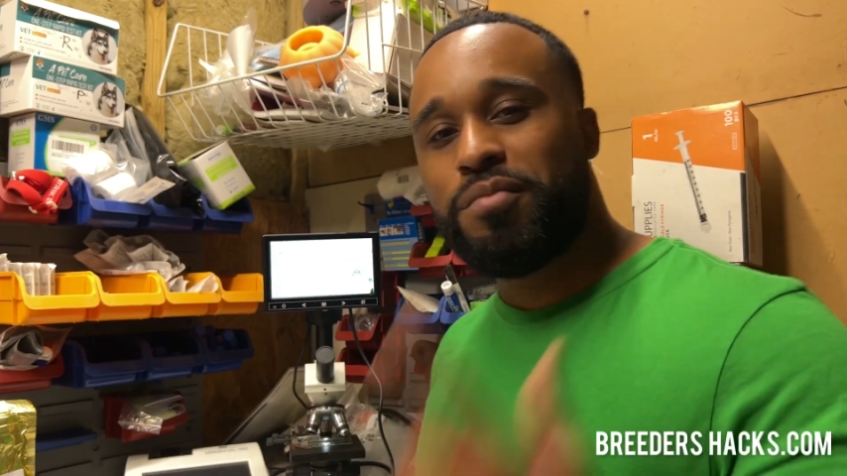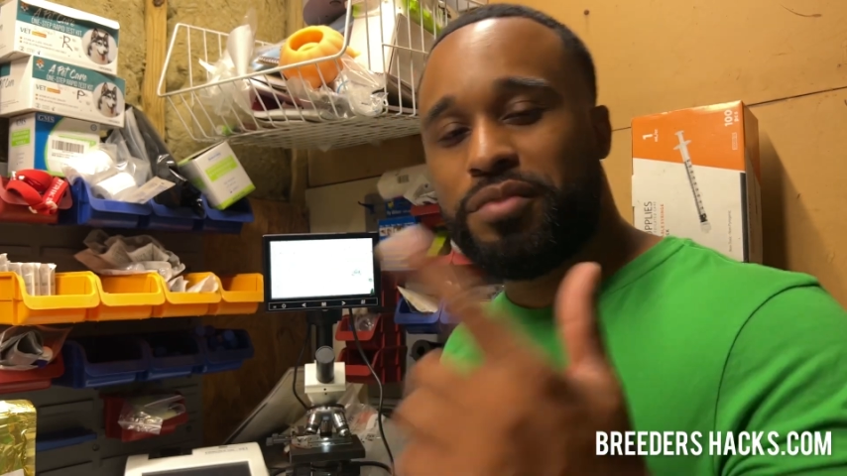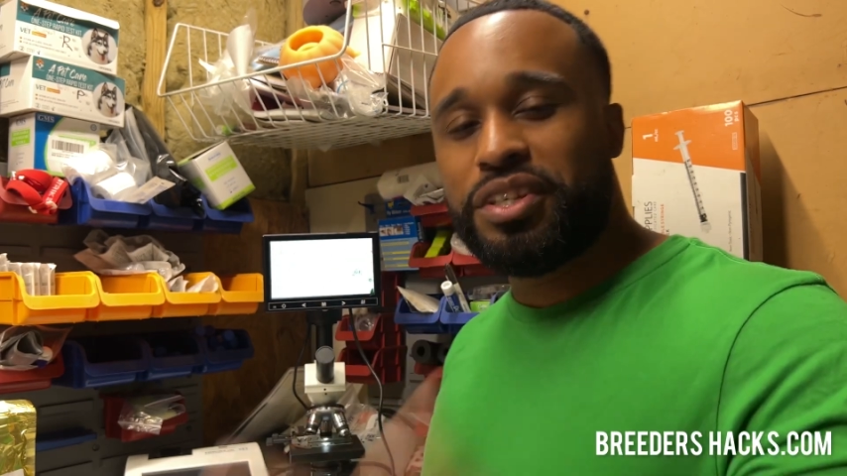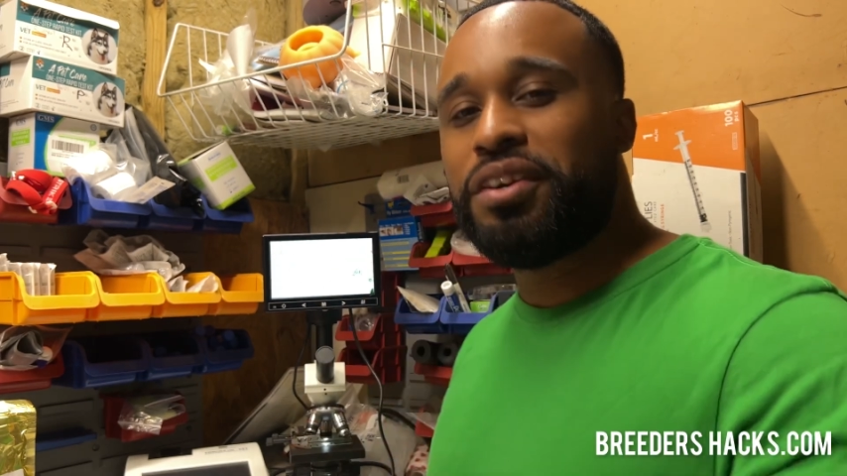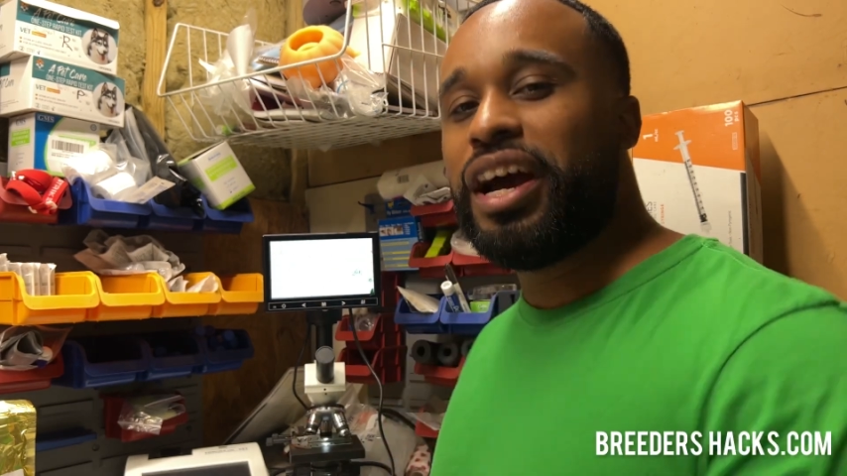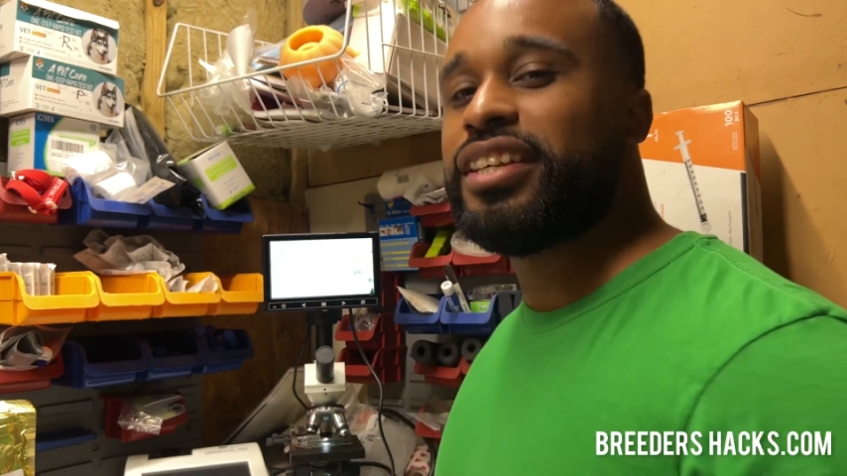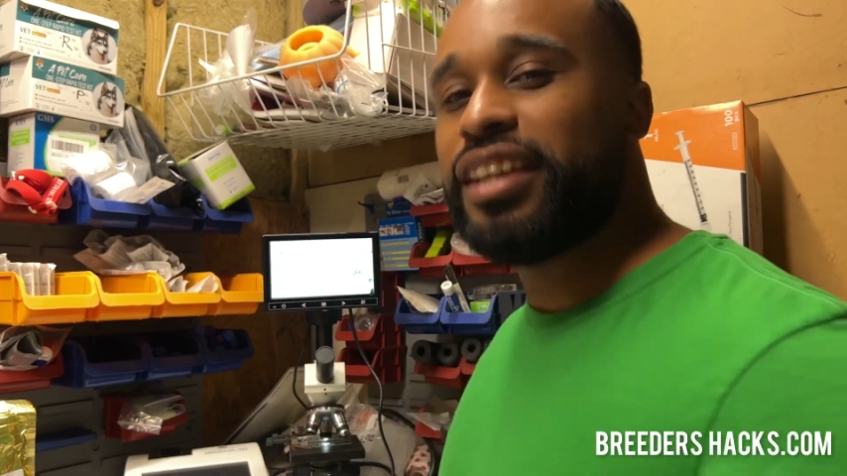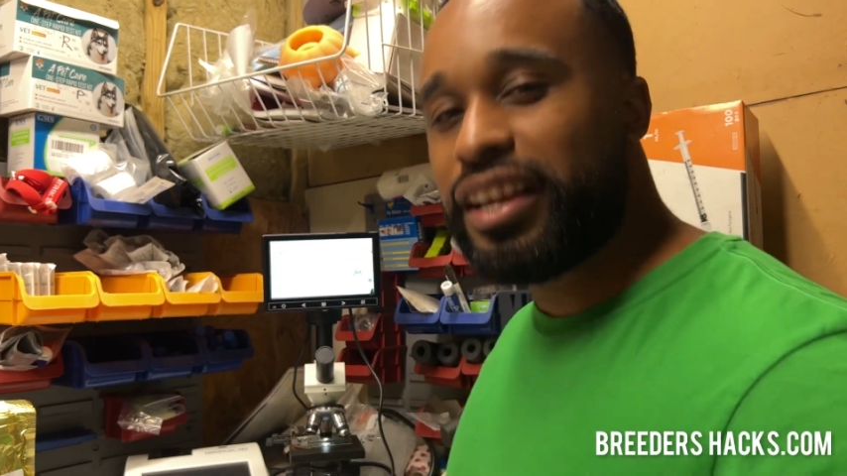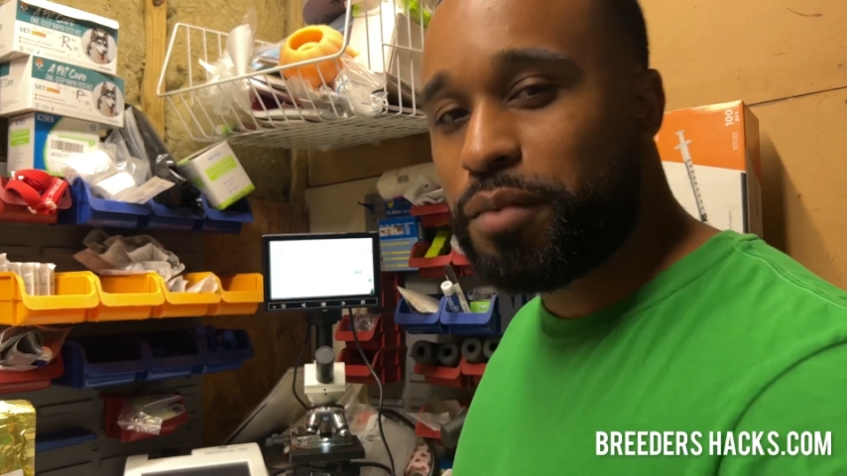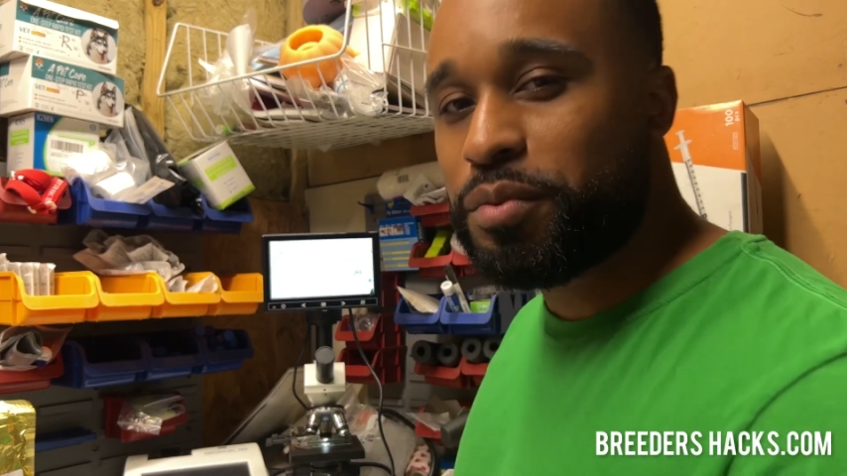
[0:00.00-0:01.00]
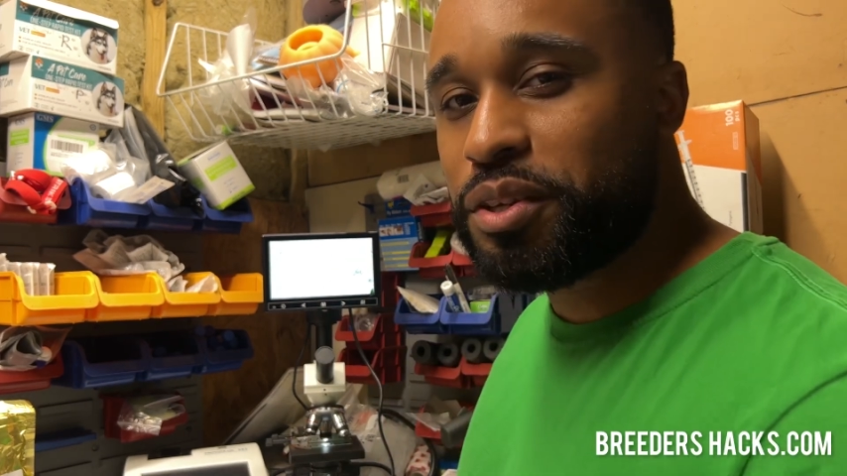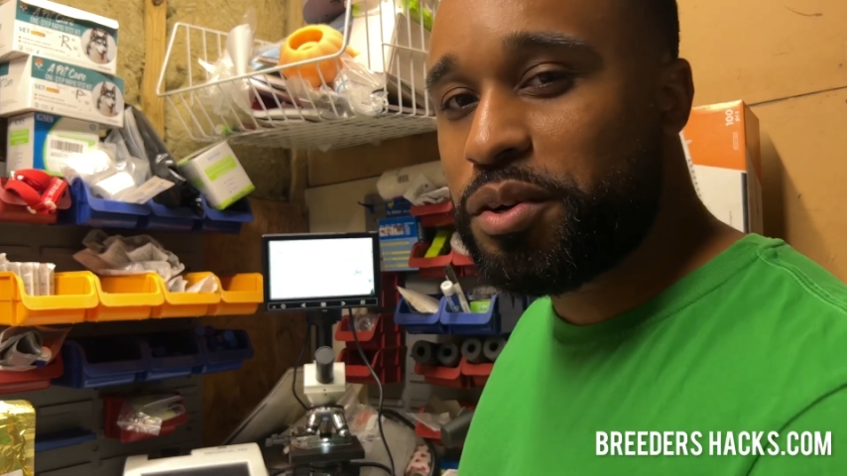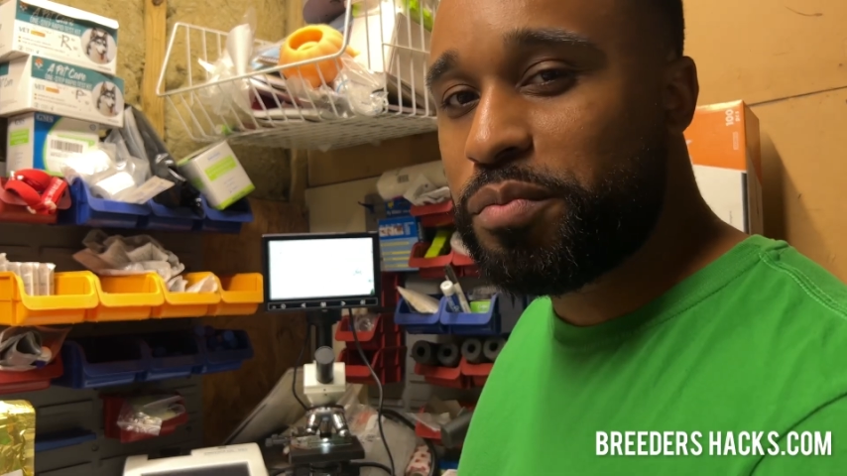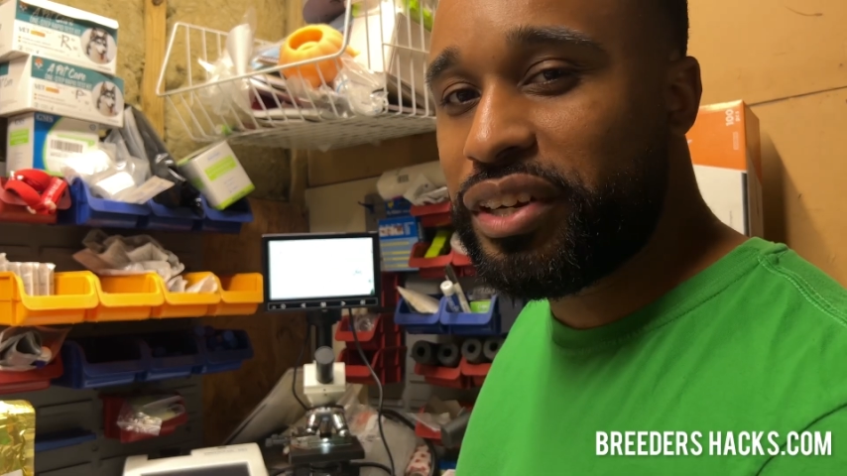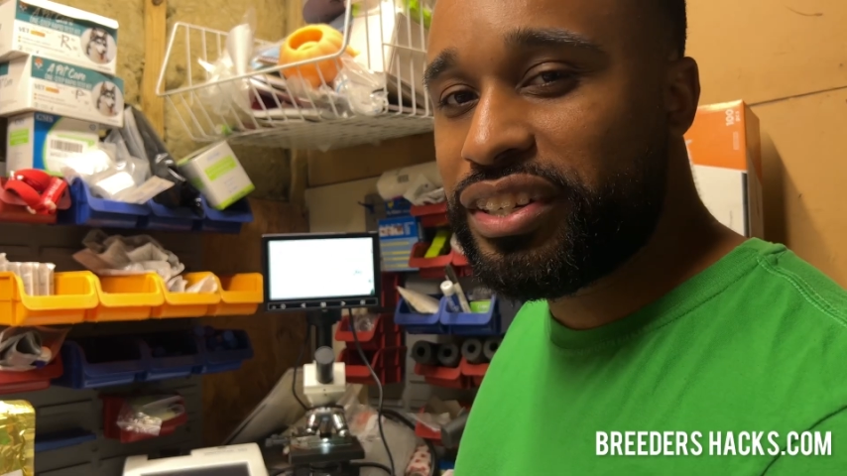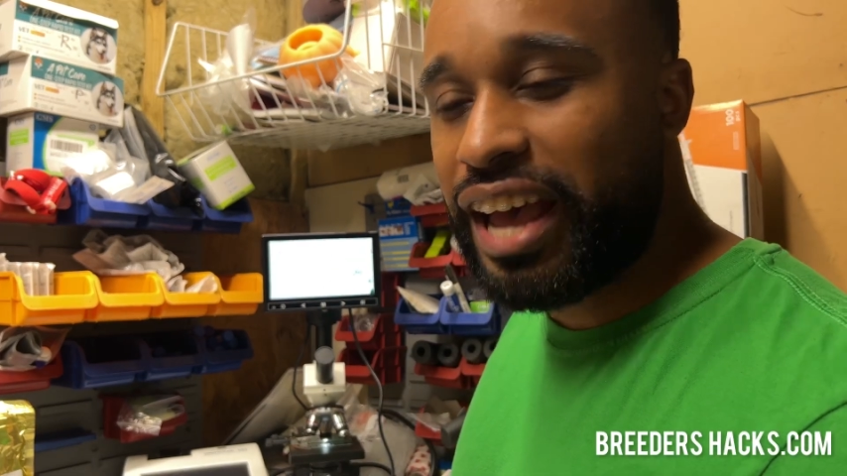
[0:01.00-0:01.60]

See you guys in the next episode of Breeders